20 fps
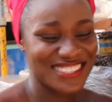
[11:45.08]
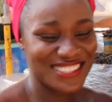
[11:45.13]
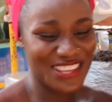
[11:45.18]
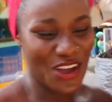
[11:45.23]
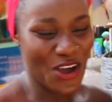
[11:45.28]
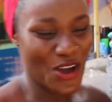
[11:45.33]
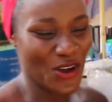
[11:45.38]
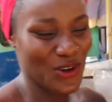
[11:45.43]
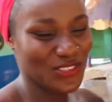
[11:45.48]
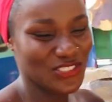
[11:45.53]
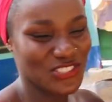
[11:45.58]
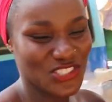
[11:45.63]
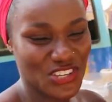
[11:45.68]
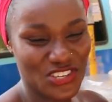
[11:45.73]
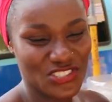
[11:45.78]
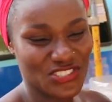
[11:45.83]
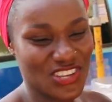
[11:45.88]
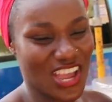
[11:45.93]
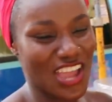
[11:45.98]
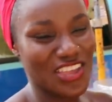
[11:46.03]
So
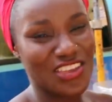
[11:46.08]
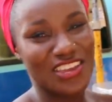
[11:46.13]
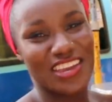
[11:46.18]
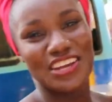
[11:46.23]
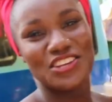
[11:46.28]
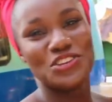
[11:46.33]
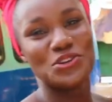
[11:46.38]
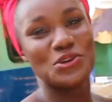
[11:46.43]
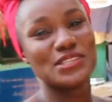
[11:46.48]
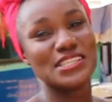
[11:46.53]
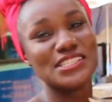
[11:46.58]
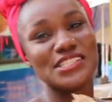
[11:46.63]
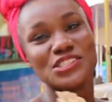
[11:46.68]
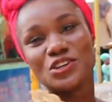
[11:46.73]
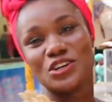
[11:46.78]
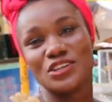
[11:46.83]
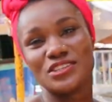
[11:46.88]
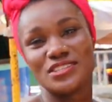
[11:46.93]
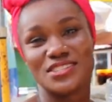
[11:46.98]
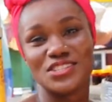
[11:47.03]
ginger, you can use it in
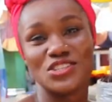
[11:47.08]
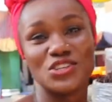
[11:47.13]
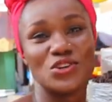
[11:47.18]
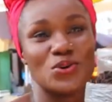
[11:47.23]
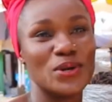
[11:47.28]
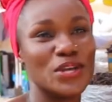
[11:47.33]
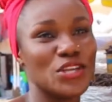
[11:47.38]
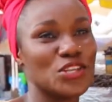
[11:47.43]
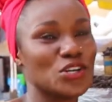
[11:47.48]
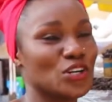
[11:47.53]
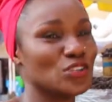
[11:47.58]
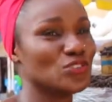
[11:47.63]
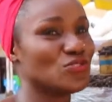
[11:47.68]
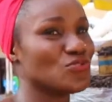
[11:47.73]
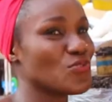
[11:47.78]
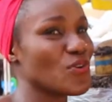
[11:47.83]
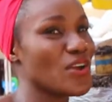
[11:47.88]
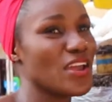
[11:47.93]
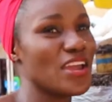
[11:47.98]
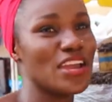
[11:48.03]
your stew, in your
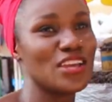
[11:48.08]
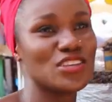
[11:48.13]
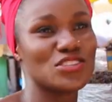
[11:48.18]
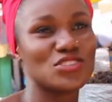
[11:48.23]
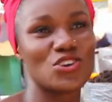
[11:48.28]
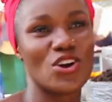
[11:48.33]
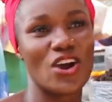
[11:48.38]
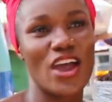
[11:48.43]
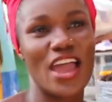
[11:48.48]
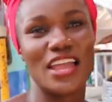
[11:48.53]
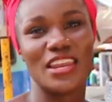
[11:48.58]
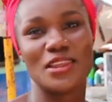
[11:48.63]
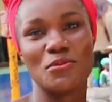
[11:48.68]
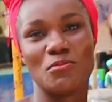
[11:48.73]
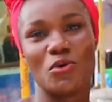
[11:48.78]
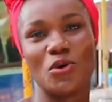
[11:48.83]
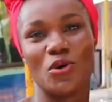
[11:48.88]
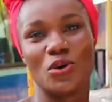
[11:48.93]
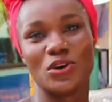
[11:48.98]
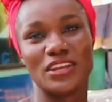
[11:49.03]
drinks, your early
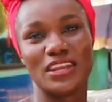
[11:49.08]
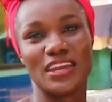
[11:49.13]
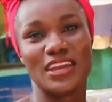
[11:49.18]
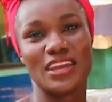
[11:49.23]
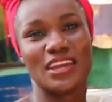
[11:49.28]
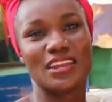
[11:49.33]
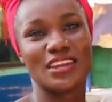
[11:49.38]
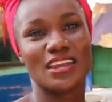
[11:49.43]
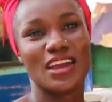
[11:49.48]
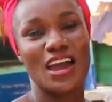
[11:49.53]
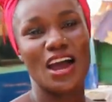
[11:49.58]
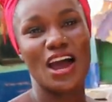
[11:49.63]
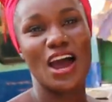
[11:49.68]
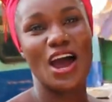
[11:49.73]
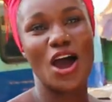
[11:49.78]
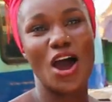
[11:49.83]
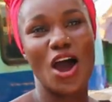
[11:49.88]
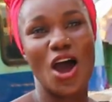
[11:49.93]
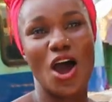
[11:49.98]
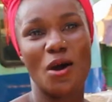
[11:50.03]
morning,
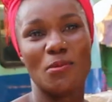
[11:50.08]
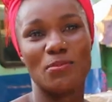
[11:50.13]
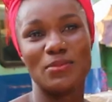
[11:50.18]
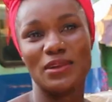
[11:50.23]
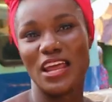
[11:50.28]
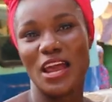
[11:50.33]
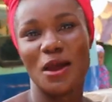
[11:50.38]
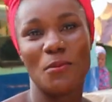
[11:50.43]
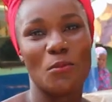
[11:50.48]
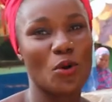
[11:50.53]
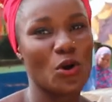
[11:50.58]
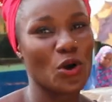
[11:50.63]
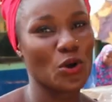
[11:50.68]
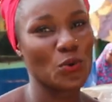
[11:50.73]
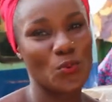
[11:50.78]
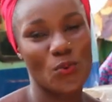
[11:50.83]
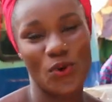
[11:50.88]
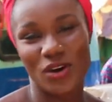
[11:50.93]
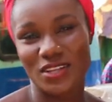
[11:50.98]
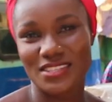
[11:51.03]

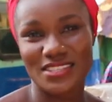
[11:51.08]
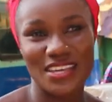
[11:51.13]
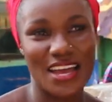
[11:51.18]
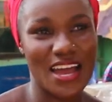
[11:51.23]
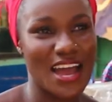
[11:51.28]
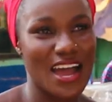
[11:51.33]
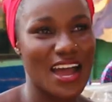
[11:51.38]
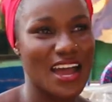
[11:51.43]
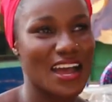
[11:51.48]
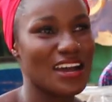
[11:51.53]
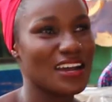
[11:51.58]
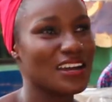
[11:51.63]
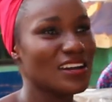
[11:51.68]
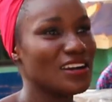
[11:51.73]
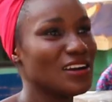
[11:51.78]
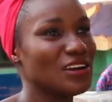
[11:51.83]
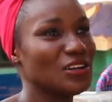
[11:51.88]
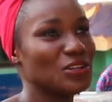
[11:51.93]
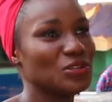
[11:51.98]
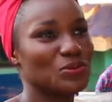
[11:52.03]
lemon water,
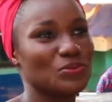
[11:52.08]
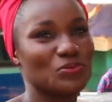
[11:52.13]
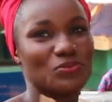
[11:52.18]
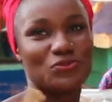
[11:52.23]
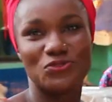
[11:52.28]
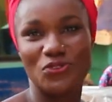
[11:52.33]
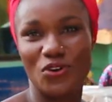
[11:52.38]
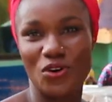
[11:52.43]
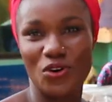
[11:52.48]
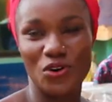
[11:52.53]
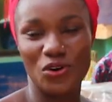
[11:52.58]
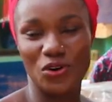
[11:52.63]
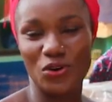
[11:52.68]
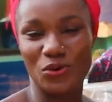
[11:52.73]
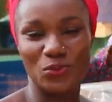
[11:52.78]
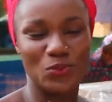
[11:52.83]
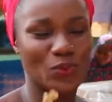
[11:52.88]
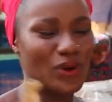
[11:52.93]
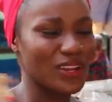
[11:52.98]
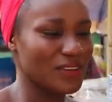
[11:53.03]

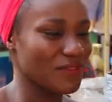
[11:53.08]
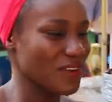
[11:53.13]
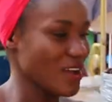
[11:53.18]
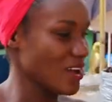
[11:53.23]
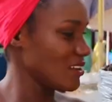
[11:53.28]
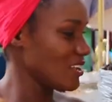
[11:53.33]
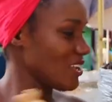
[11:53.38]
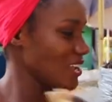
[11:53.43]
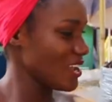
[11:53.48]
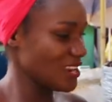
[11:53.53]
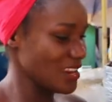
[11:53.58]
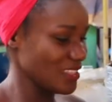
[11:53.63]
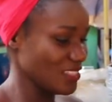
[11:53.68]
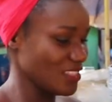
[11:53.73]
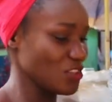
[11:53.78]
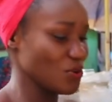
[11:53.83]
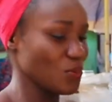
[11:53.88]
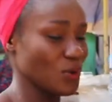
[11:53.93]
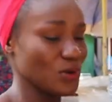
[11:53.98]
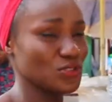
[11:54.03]
for whatever,
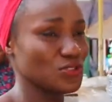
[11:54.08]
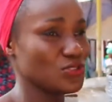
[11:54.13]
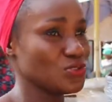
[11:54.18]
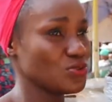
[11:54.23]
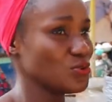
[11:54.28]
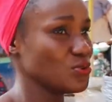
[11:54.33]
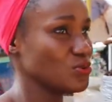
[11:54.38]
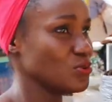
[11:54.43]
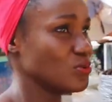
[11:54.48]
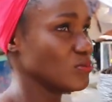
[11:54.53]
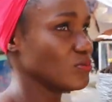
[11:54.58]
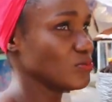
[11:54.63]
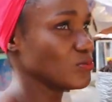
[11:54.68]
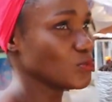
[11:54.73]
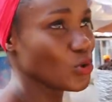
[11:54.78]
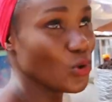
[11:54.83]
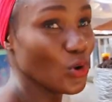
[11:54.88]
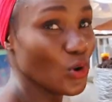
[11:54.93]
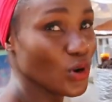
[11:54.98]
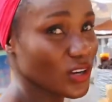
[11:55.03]
anything you want to
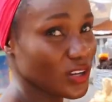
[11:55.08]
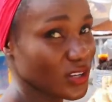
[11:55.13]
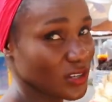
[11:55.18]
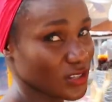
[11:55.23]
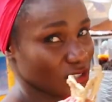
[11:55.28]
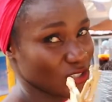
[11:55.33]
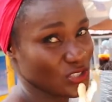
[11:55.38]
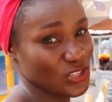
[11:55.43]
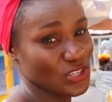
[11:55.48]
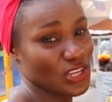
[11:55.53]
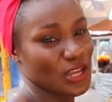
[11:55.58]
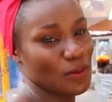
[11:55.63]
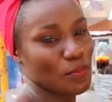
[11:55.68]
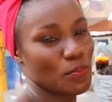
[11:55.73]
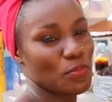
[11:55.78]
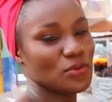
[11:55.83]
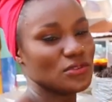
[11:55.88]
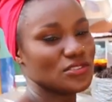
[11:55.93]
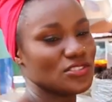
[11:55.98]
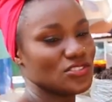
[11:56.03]
cook, you can
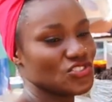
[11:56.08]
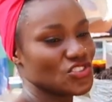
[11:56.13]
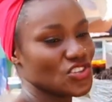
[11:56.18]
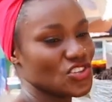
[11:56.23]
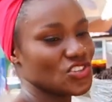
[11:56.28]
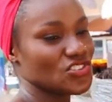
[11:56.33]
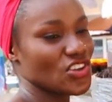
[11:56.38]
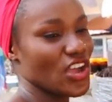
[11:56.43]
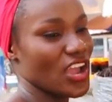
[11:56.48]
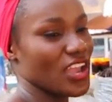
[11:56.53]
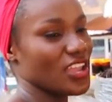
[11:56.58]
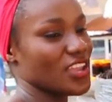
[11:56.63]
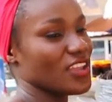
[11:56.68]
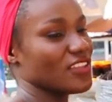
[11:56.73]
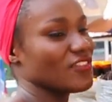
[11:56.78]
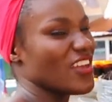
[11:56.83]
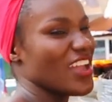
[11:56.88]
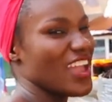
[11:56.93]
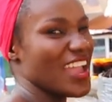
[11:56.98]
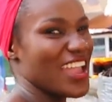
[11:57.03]
put ginger in.